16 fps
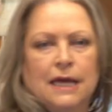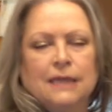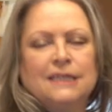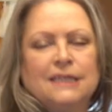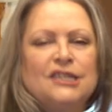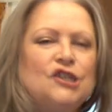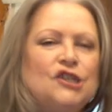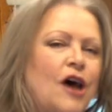
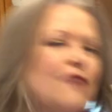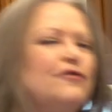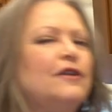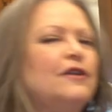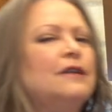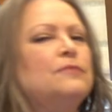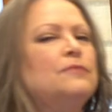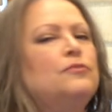
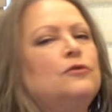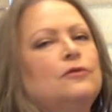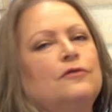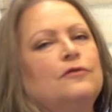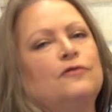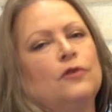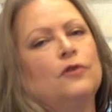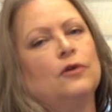softened,
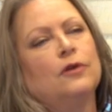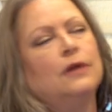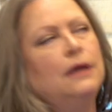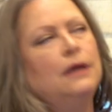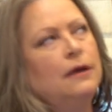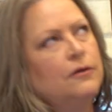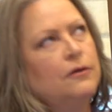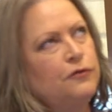beautiful
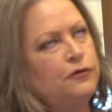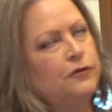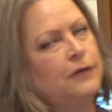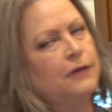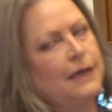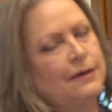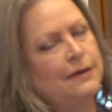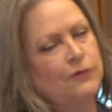
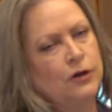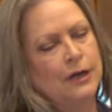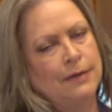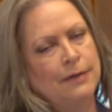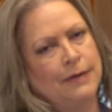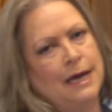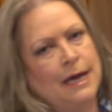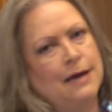flavor
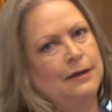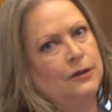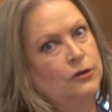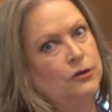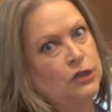coming out of those